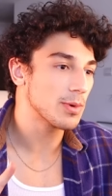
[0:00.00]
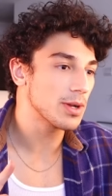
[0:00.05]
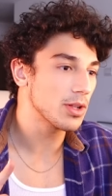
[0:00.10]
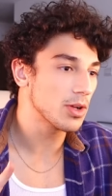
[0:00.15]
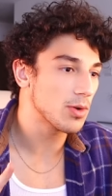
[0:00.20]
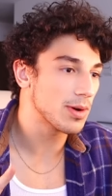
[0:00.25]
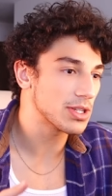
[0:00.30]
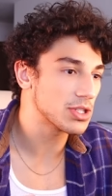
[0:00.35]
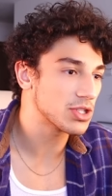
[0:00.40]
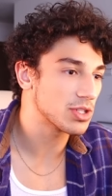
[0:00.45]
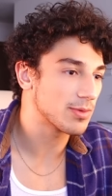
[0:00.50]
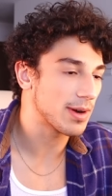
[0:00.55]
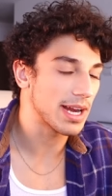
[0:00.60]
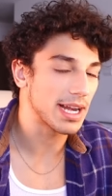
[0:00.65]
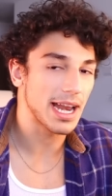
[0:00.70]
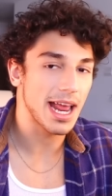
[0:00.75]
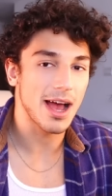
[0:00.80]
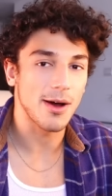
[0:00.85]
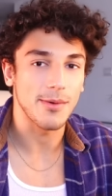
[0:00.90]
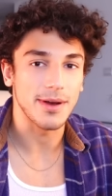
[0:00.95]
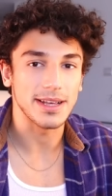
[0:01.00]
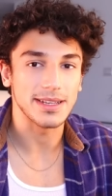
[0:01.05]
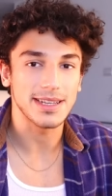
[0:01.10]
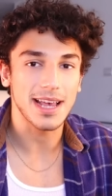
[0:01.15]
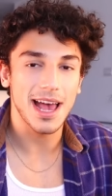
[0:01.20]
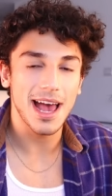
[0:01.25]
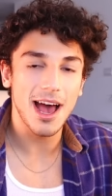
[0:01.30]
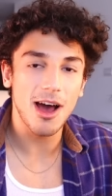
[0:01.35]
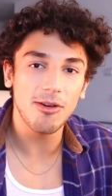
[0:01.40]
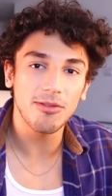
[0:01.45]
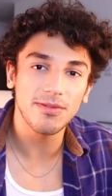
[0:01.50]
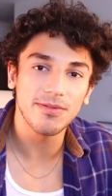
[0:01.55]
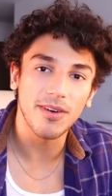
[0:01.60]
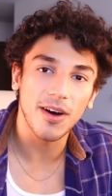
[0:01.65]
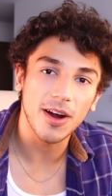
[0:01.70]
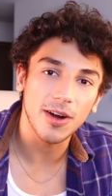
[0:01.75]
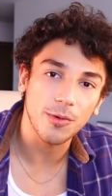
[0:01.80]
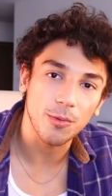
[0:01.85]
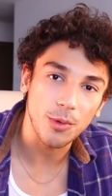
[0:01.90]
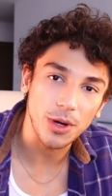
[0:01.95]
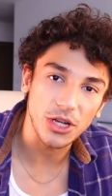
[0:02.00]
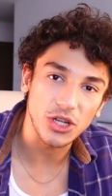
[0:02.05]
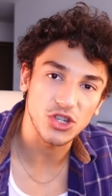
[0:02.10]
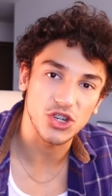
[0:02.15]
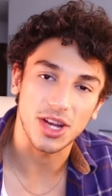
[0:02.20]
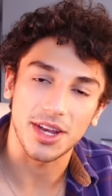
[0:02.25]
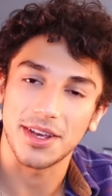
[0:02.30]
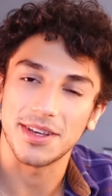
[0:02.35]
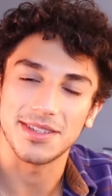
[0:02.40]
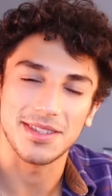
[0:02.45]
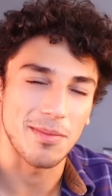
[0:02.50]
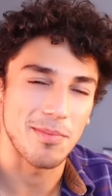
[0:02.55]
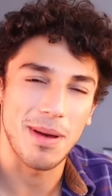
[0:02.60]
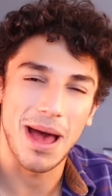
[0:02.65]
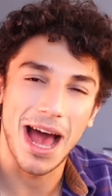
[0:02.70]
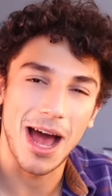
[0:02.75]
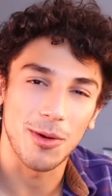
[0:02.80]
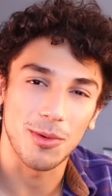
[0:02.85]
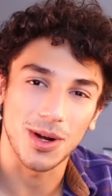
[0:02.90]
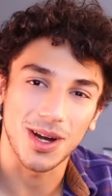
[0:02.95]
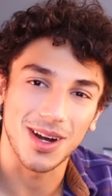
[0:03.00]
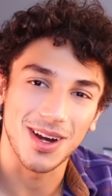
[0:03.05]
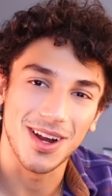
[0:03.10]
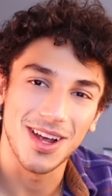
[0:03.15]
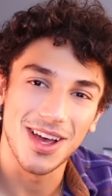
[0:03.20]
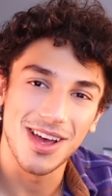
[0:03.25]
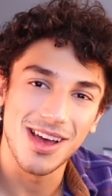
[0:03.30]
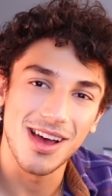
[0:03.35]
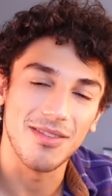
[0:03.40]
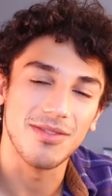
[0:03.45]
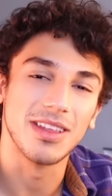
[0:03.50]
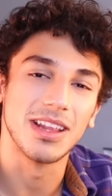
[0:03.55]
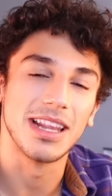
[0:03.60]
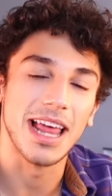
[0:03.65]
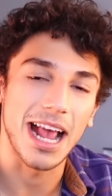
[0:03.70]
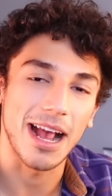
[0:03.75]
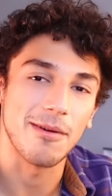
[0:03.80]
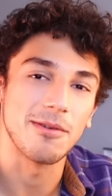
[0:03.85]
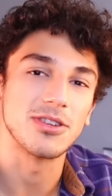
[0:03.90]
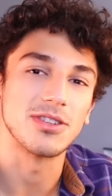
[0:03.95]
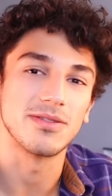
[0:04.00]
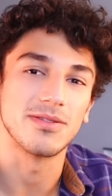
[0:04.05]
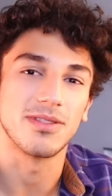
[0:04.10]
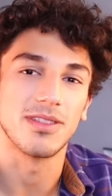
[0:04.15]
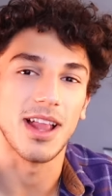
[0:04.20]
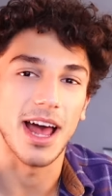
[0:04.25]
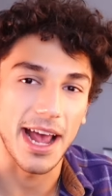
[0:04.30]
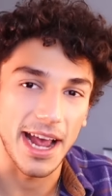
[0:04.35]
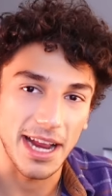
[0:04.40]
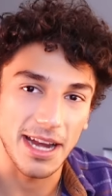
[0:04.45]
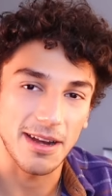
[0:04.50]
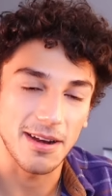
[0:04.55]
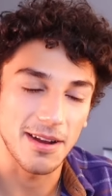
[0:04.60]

real question right now is how far reaching is the power of the language of light